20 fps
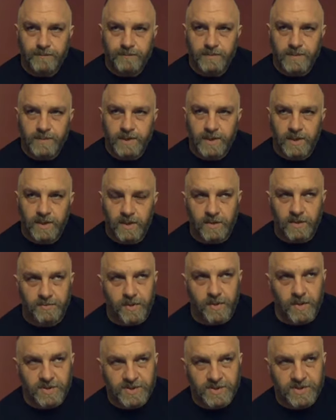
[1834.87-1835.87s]
another
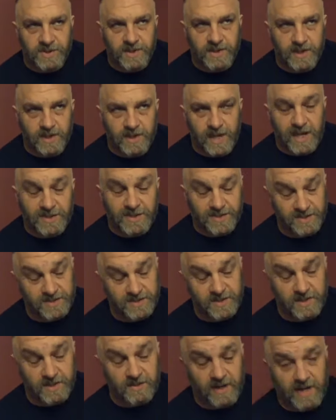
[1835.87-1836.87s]
person that actually is
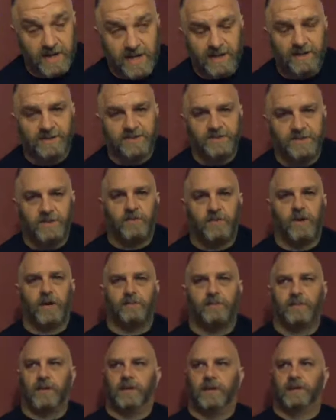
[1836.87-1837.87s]
another guy I listen to quite a
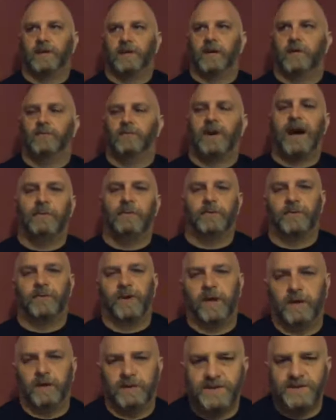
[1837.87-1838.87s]
bit, Rob
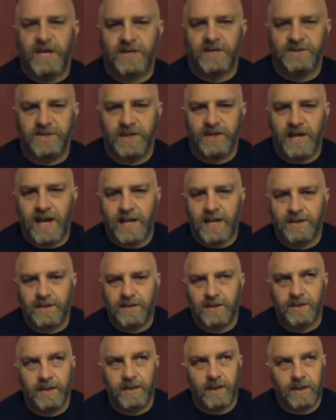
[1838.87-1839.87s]
O'Neill. He's actually the guy
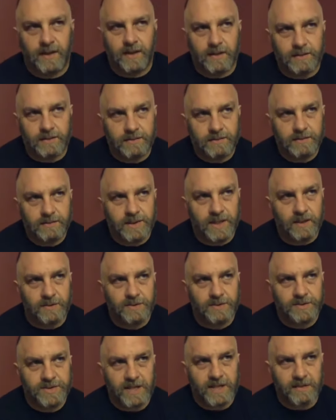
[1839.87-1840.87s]
that killed
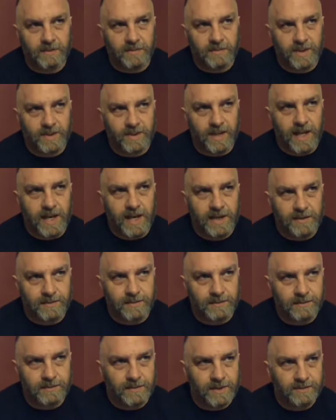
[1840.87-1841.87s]
Osama bin Laden.
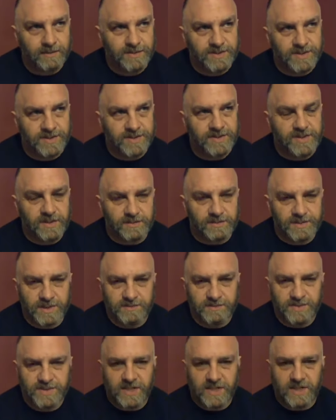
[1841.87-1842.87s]
He was in SEAL Team
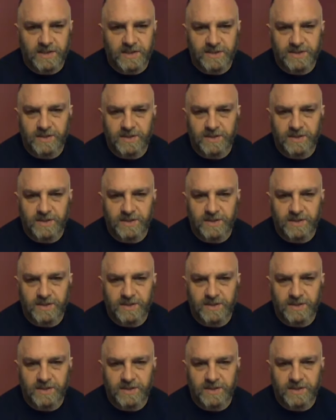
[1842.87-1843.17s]
6.